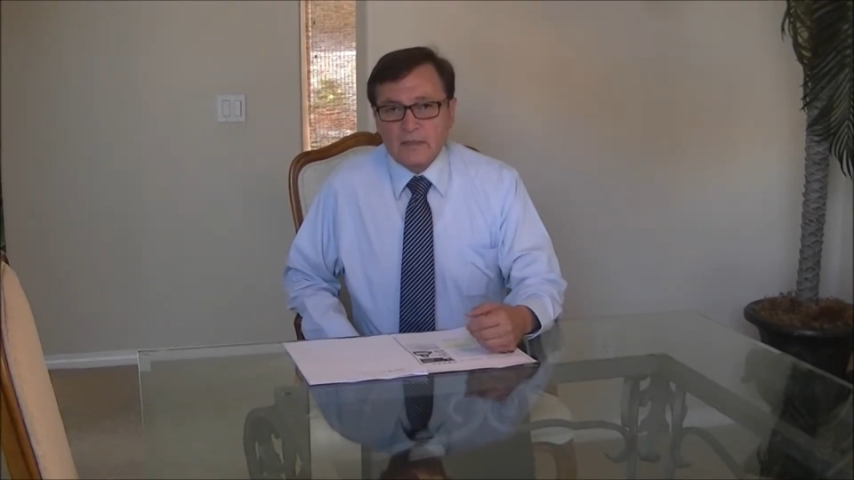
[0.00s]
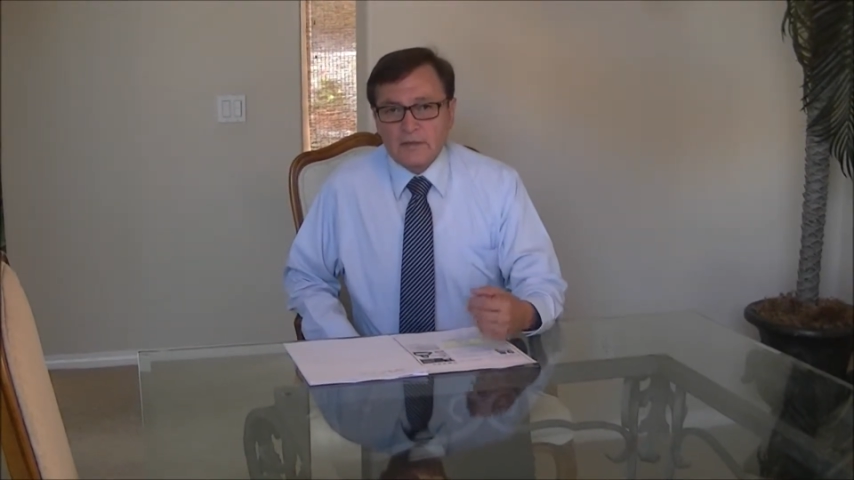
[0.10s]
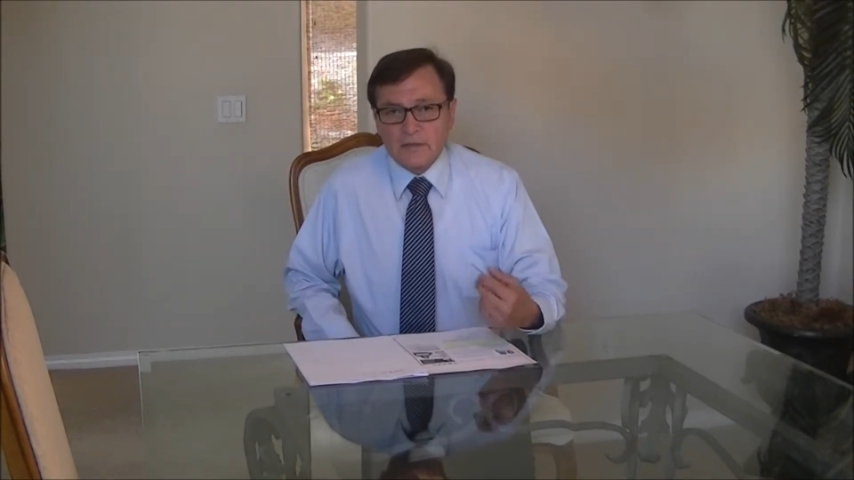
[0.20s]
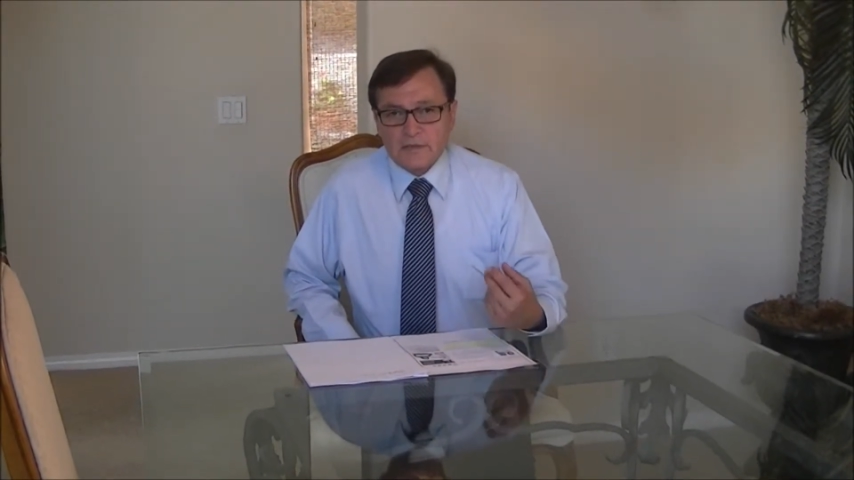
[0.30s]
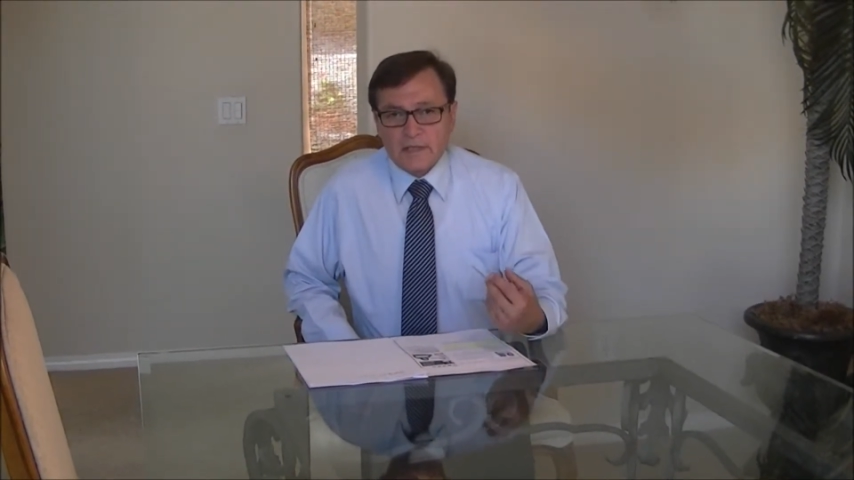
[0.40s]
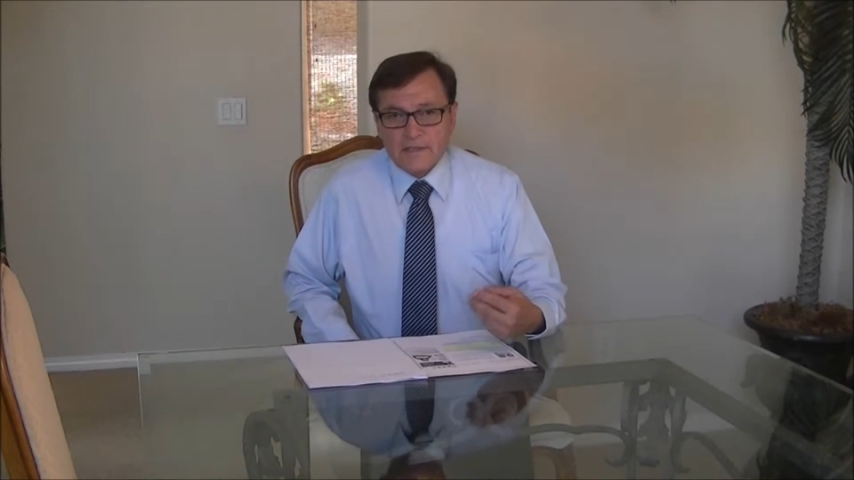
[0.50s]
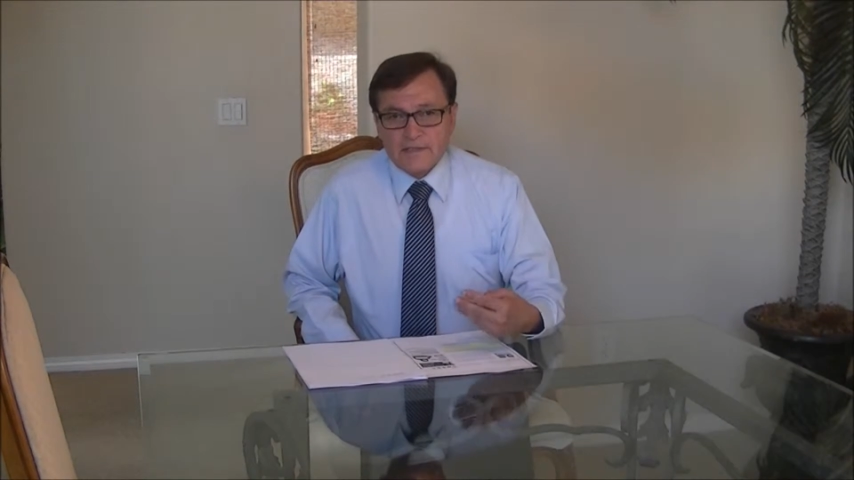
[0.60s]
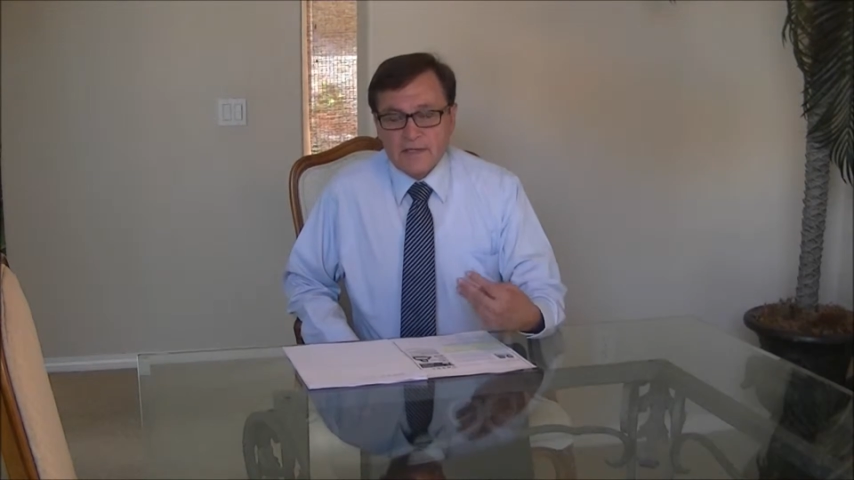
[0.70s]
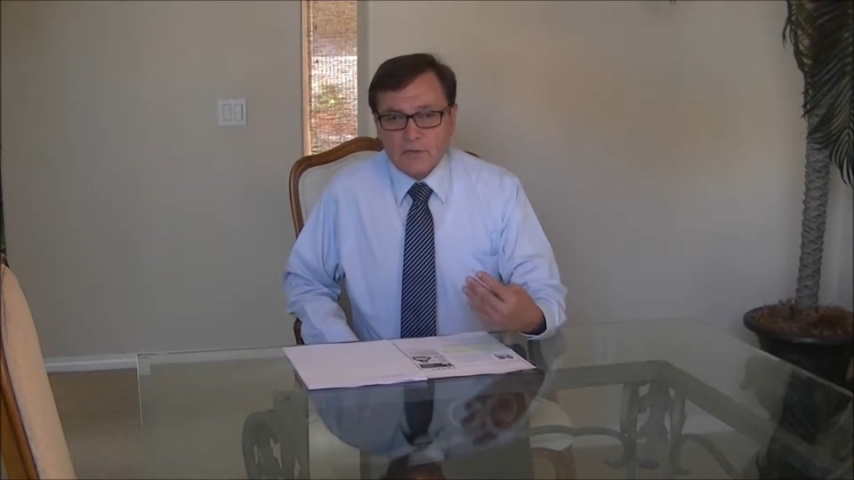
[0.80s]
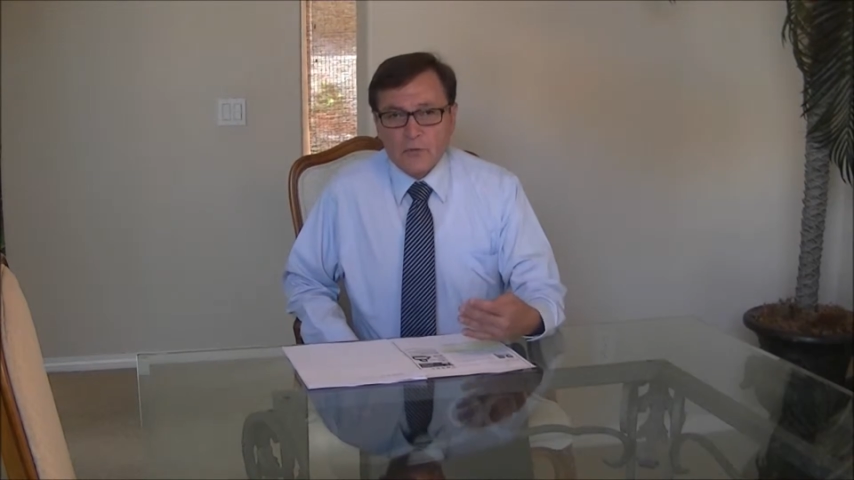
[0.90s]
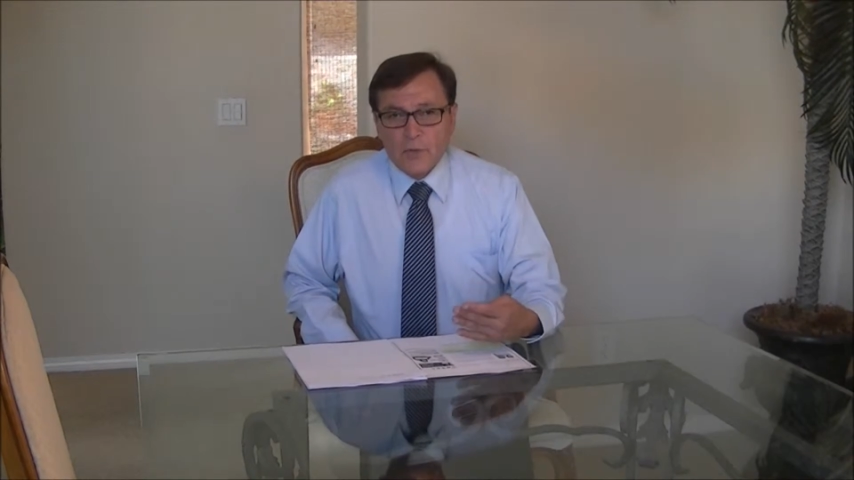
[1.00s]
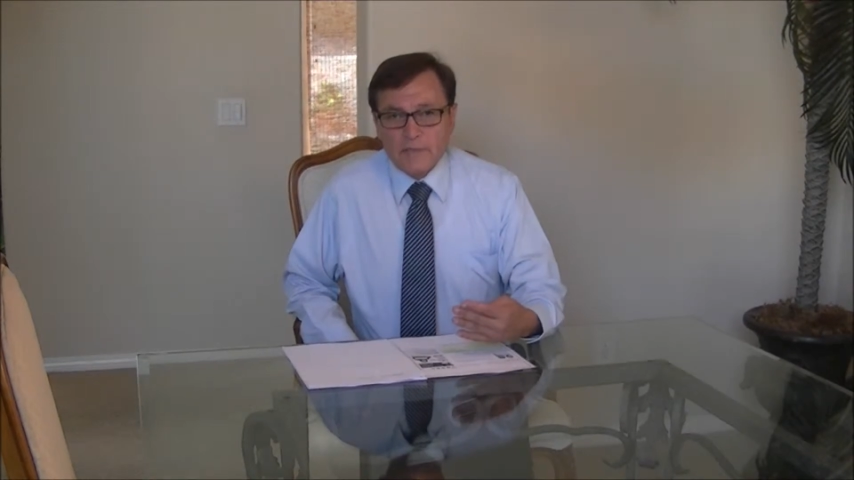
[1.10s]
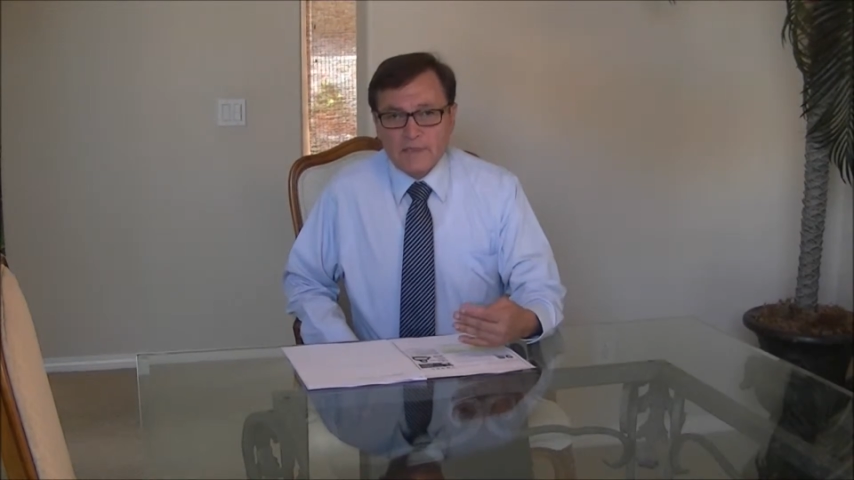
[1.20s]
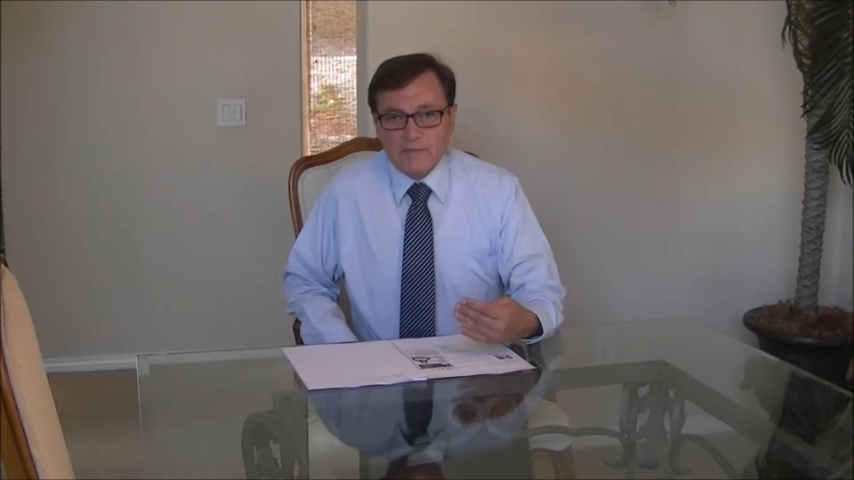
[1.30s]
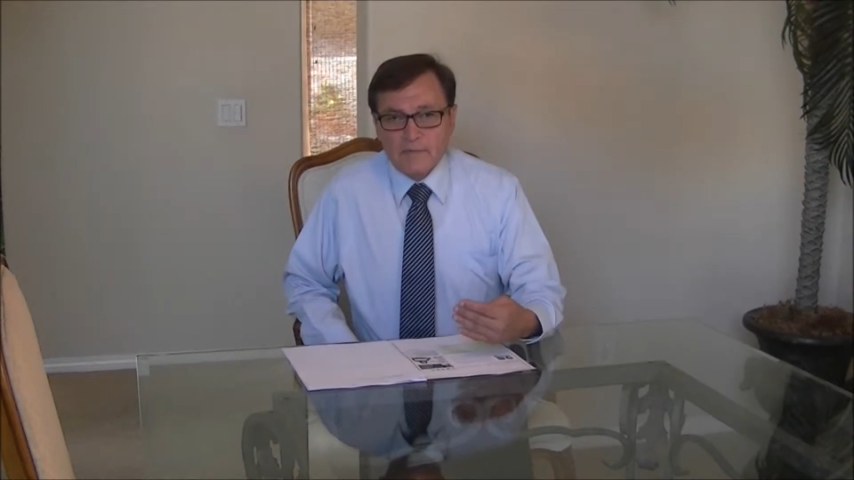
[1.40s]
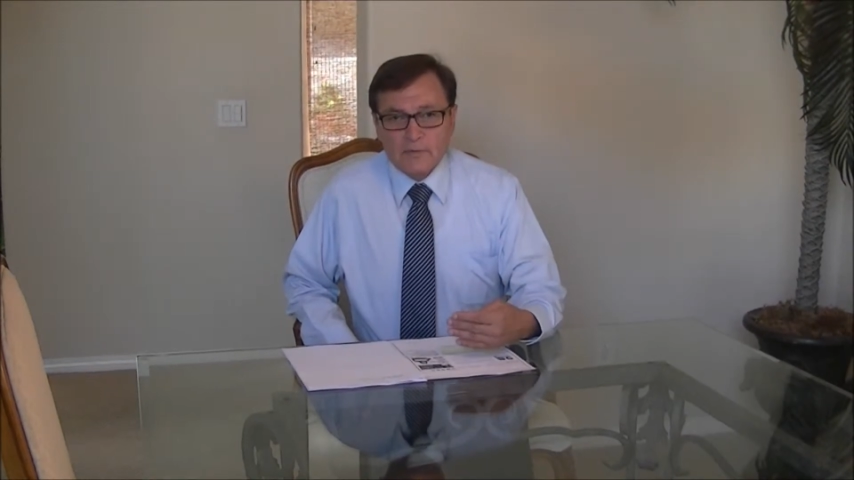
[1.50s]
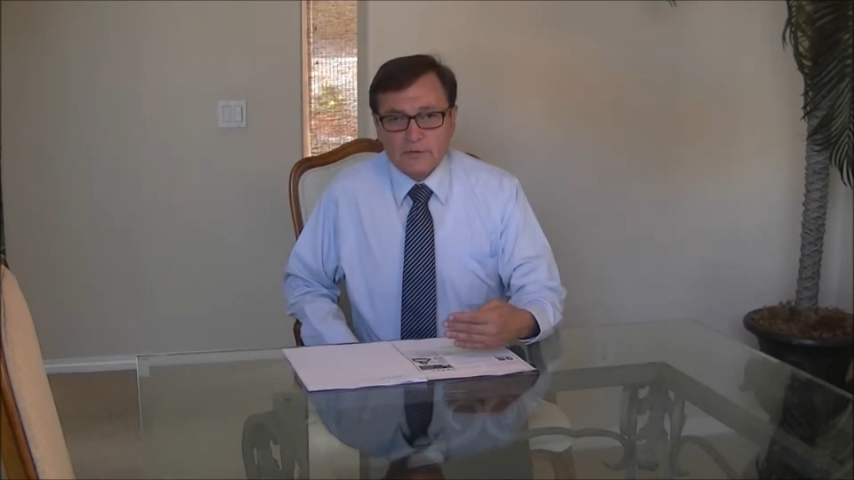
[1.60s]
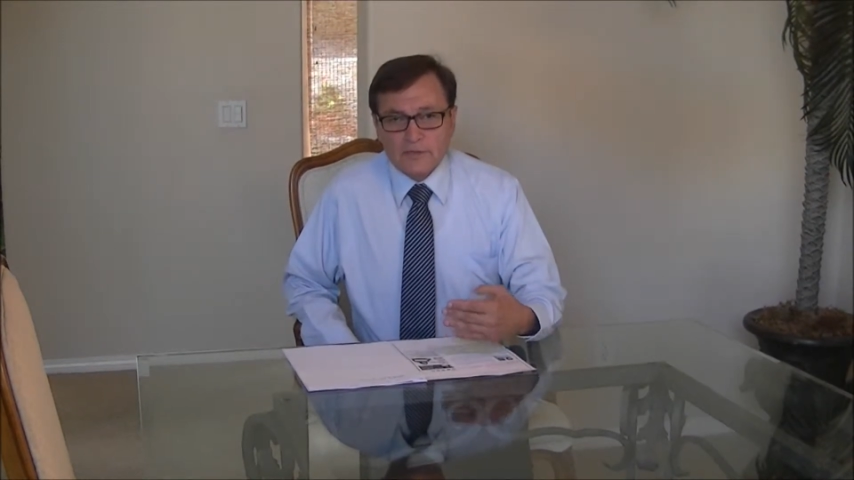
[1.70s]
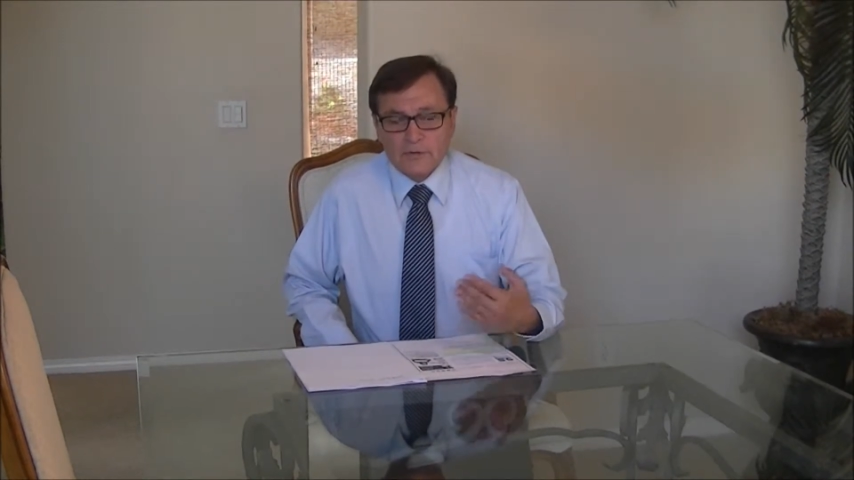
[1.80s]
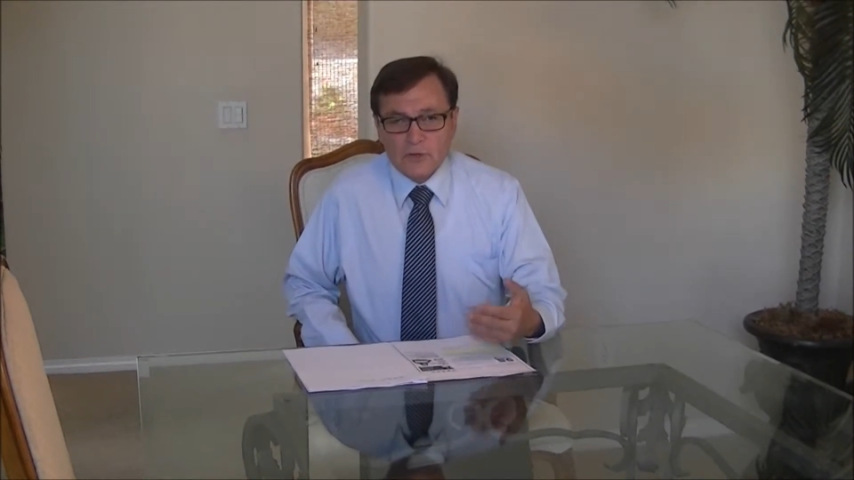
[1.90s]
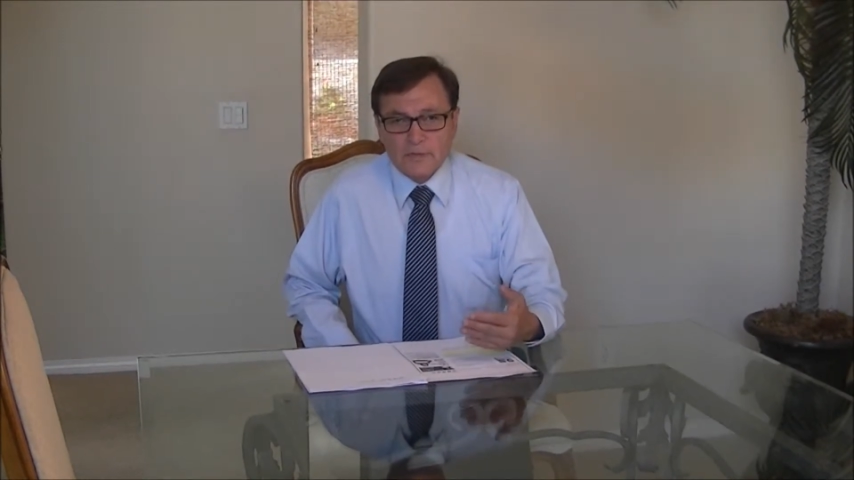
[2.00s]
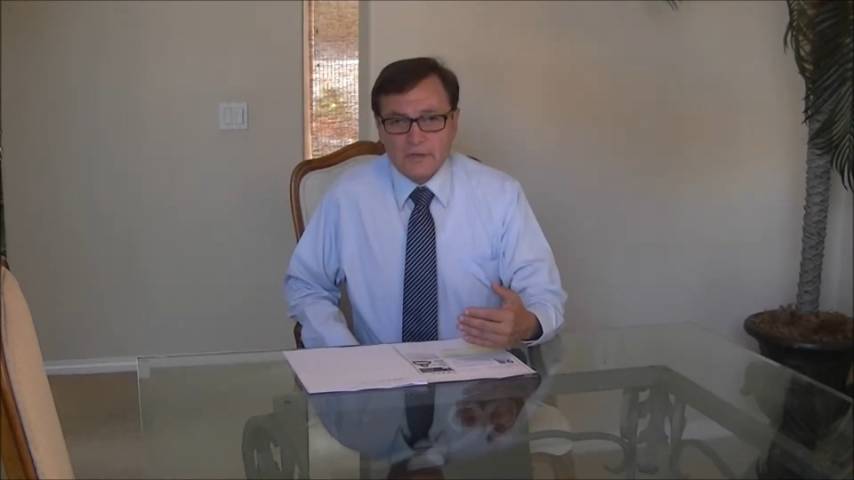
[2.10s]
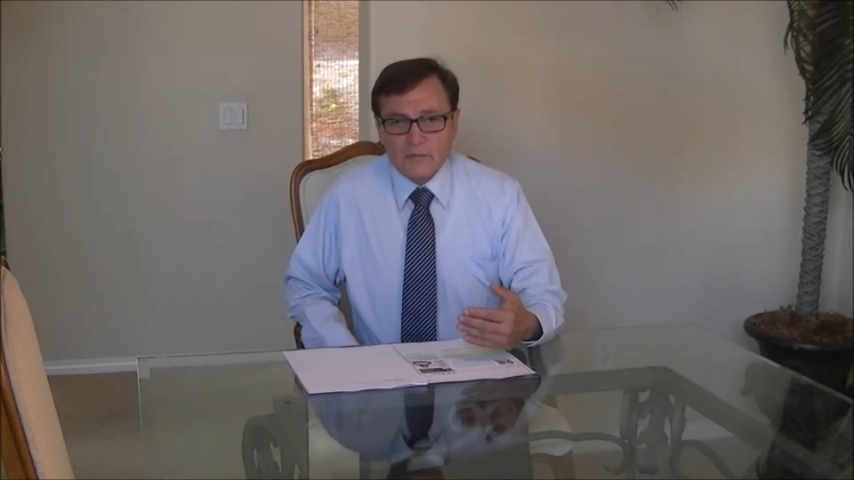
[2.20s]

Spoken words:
There's several ways that people determine